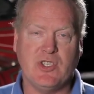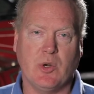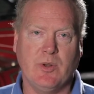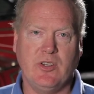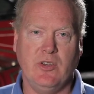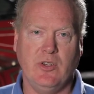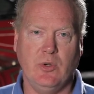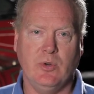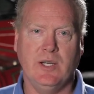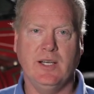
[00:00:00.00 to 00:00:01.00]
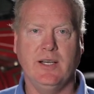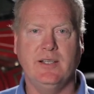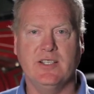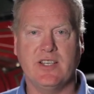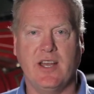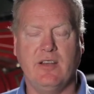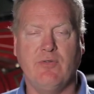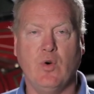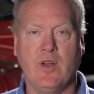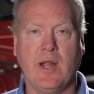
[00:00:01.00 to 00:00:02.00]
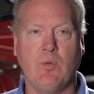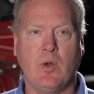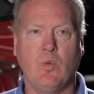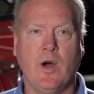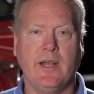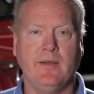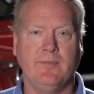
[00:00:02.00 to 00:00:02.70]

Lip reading: sure what to do. Decided to phone 911.